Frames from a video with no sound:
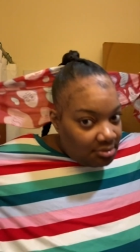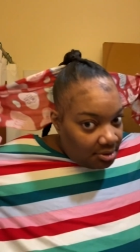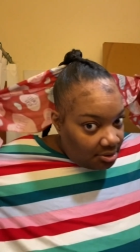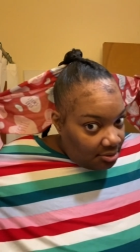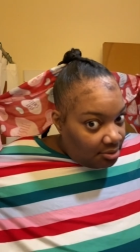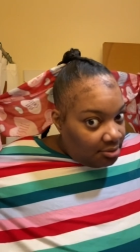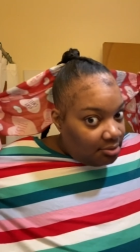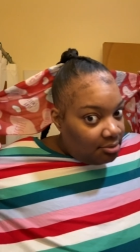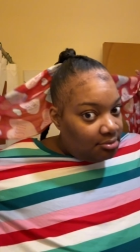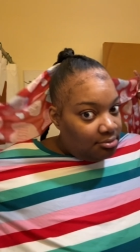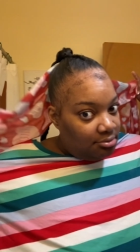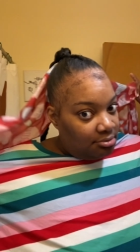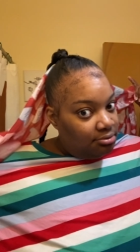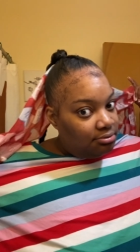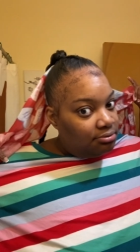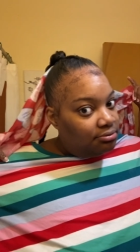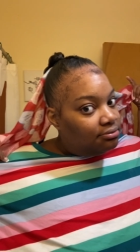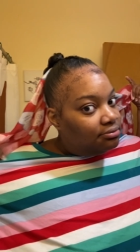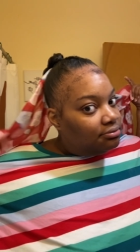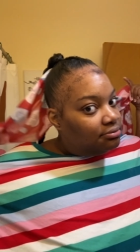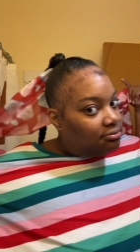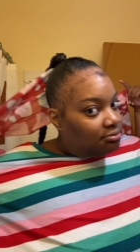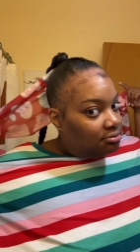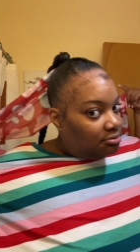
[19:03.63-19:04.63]
Ooh.
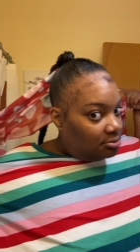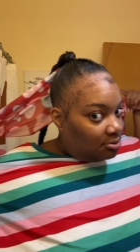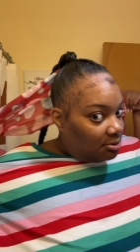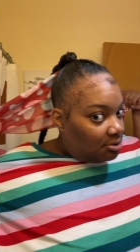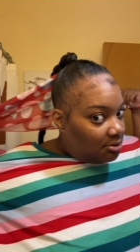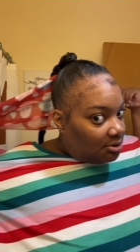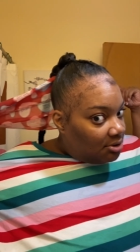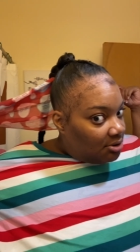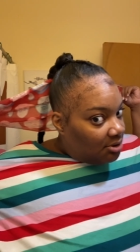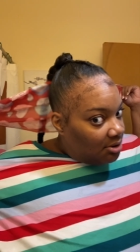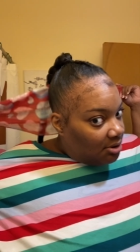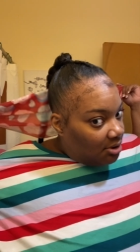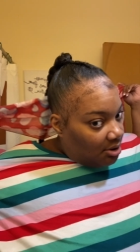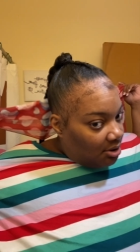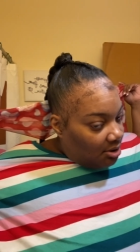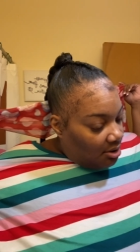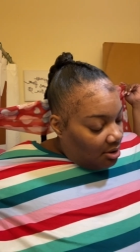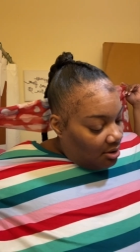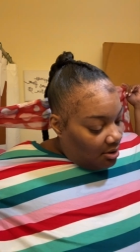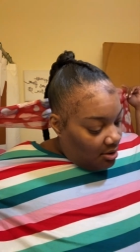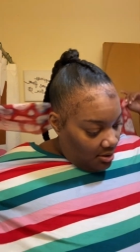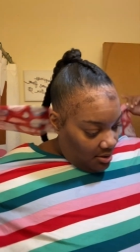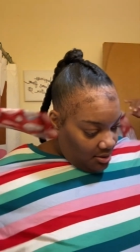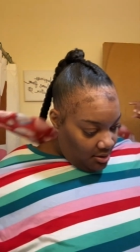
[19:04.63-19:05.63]

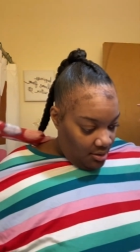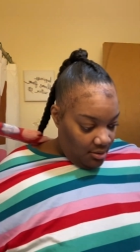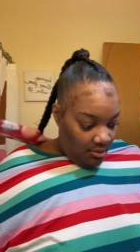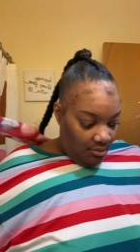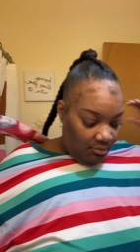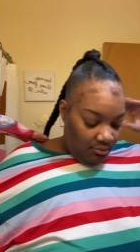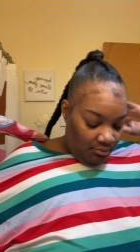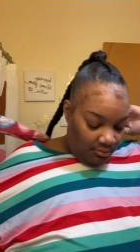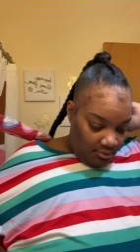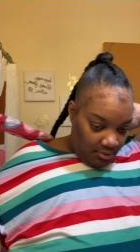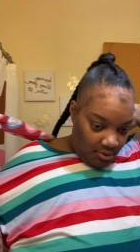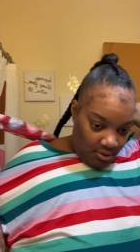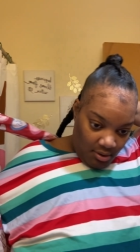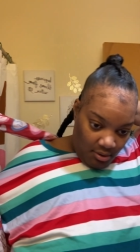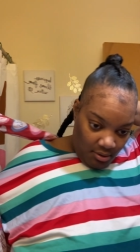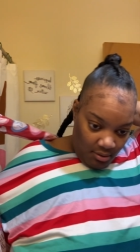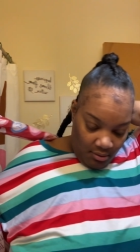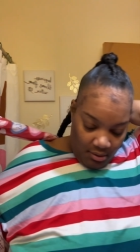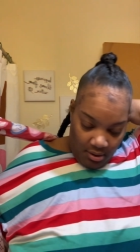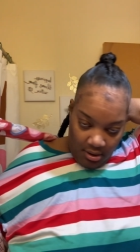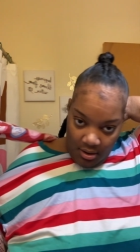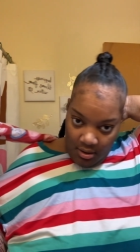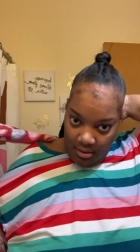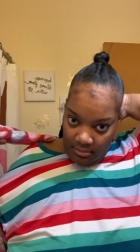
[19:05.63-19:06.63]
Oh, no.
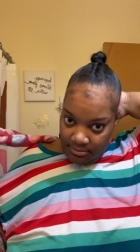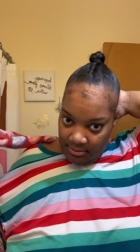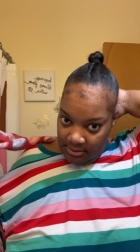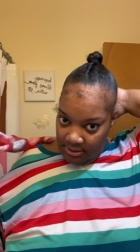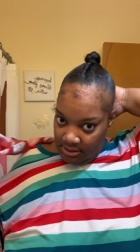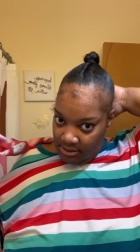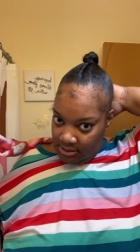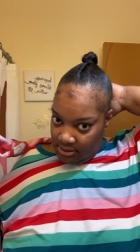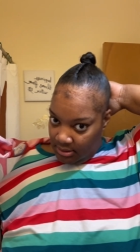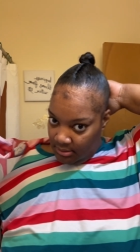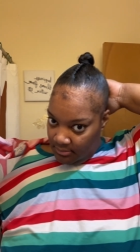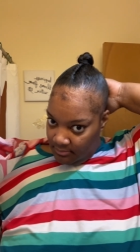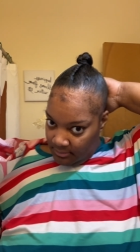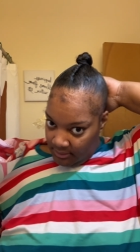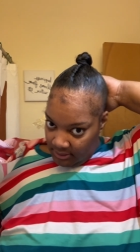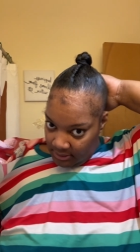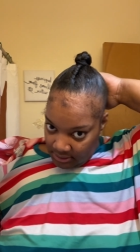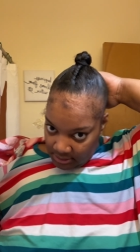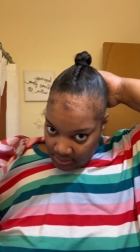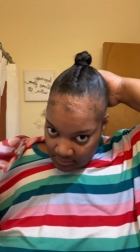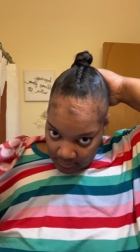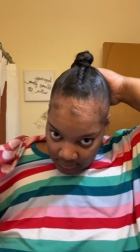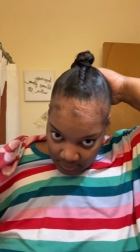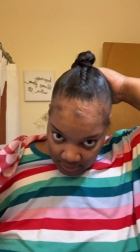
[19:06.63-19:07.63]
I hope this didn't
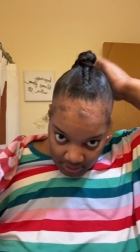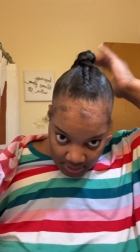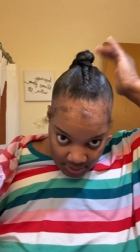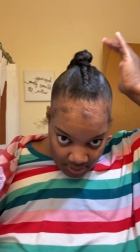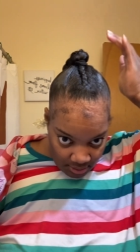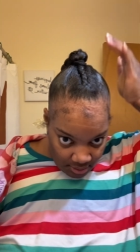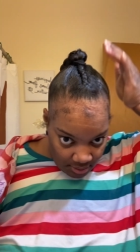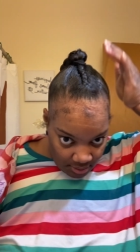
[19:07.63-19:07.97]
mess my...